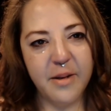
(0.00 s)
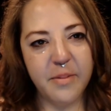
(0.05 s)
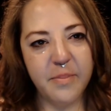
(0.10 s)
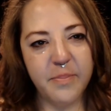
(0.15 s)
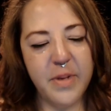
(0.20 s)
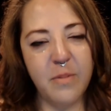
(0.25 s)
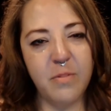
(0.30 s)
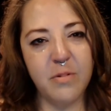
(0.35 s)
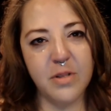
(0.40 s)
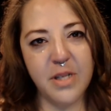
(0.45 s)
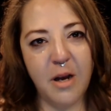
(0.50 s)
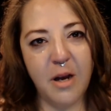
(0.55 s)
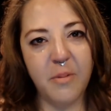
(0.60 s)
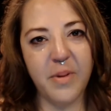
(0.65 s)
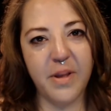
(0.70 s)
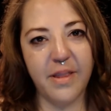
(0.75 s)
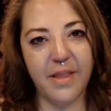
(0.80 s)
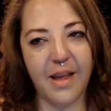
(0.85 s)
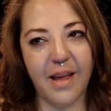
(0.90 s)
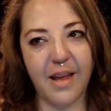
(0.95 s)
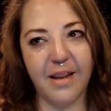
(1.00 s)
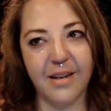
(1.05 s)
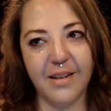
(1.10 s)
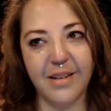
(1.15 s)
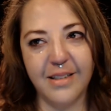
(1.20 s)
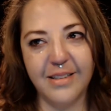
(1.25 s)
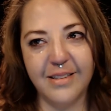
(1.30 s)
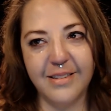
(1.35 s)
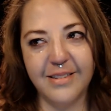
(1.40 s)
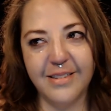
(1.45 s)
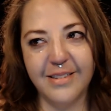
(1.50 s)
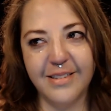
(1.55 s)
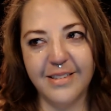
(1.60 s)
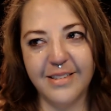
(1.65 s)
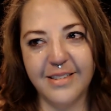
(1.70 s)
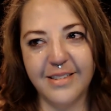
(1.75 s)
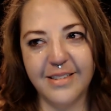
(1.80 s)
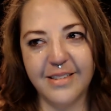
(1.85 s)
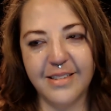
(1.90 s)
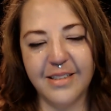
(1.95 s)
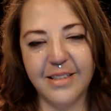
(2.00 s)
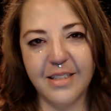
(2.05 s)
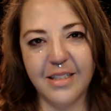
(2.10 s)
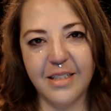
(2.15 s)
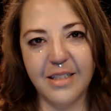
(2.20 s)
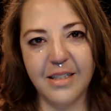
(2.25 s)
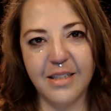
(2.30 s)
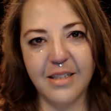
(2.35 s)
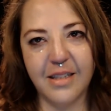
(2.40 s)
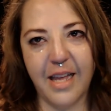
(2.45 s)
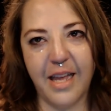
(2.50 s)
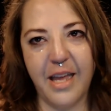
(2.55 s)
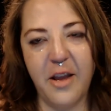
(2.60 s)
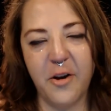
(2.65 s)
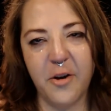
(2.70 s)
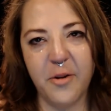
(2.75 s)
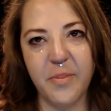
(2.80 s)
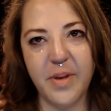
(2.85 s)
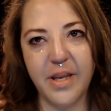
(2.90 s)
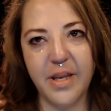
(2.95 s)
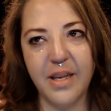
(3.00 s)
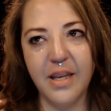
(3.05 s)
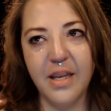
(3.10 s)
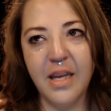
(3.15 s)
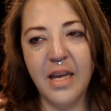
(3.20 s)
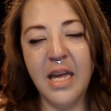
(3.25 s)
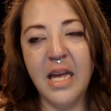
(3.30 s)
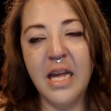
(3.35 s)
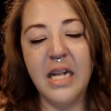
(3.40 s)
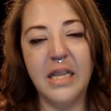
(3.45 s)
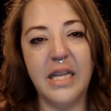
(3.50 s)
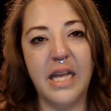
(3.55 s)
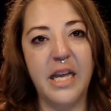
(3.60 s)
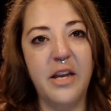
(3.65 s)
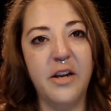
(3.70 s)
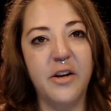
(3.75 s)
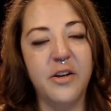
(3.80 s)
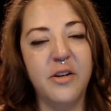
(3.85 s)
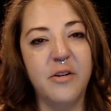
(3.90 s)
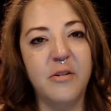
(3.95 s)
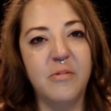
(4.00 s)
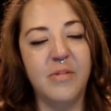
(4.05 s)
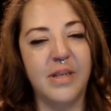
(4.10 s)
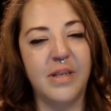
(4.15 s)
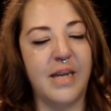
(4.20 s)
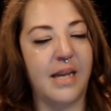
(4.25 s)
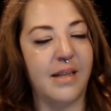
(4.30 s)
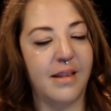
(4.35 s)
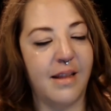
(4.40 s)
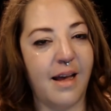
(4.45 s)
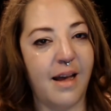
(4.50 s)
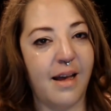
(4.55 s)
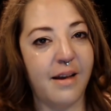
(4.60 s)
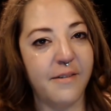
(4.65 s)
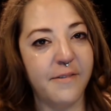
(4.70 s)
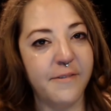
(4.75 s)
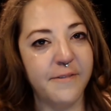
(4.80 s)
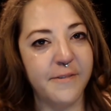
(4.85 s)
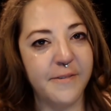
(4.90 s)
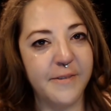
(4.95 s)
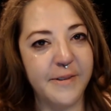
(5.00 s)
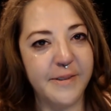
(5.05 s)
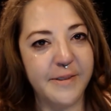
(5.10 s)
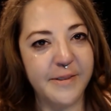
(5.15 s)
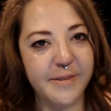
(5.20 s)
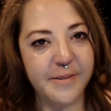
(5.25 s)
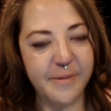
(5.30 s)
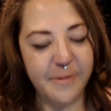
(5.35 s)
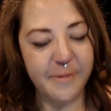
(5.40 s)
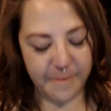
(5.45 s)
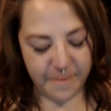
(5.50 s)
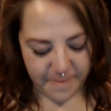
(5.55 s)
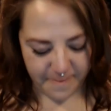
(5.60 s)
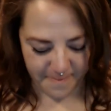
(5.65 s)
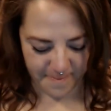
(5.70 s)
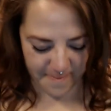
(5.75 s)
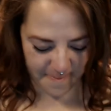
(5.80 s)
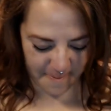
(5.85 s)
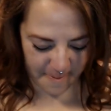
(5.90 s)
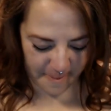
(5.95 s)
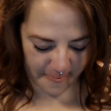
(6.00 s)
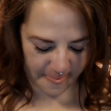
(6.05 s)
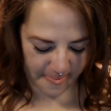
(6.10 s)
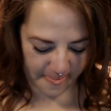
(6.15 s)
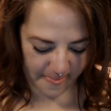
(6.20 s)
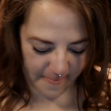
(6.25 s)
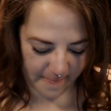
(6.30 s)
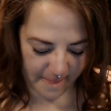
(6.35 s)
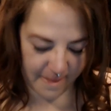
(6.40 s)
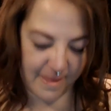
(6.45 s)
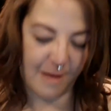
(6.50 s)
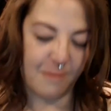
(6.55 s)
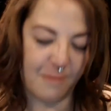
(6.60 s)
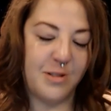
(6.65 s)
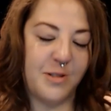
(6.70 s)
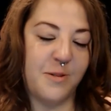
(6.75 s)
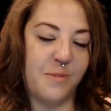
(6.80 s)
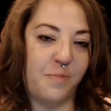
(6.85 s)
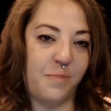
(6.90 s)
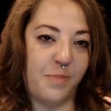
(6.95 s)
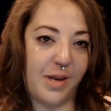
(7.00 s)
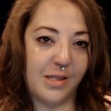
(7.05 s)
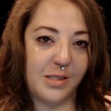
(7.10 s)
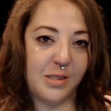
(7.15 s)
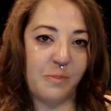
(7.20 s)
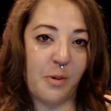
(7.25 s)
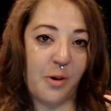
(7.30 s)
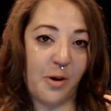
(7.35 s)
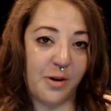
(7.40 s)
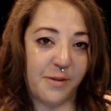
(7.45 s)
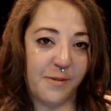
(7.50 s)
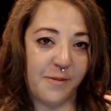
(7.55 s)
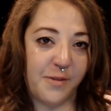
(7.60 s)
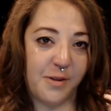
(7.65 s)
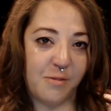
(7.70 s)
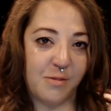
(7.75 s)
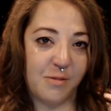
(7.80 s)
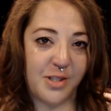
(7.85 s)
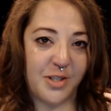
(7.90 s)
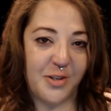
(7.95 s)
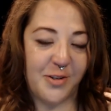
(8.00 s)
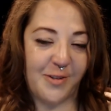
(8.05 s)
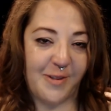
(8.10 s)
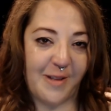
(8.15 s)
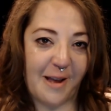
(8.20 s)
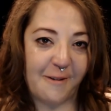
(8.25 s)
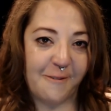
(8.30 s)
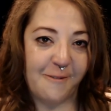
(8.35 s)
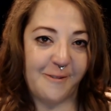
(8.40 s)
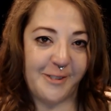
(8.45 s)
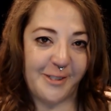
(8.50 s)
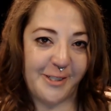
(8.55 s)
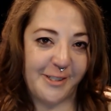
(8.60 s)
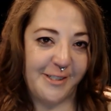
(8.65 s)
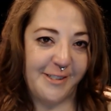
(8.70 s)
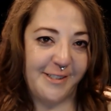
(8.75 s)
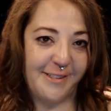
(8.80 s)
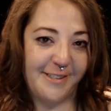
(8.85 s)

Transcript: People tell me that they hear you when I laugh. And that was the best part of you, was your laughter.